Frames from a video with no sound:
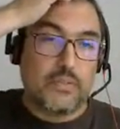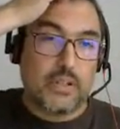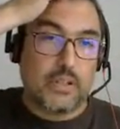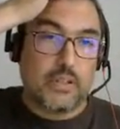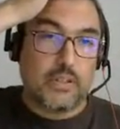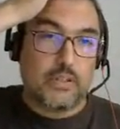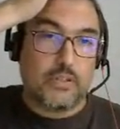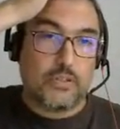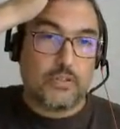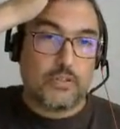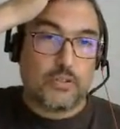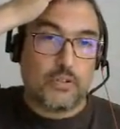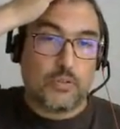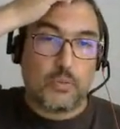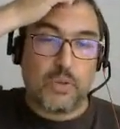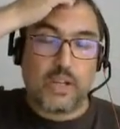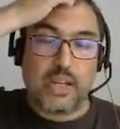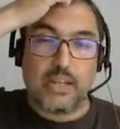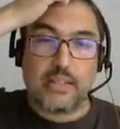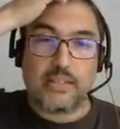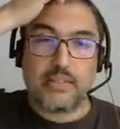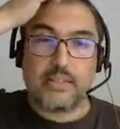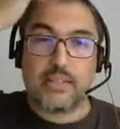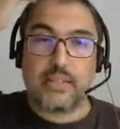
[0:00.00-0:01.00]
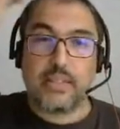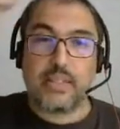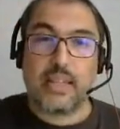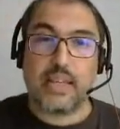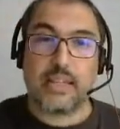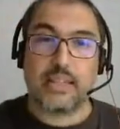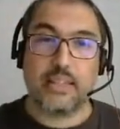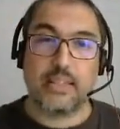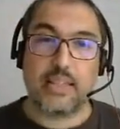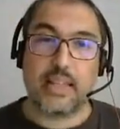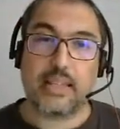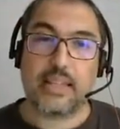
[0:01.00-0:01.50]
So we can see that in
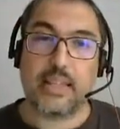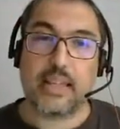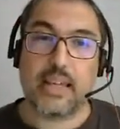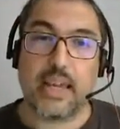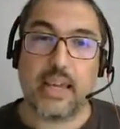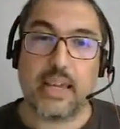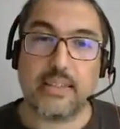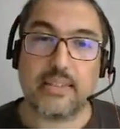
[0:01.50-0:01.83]
that case,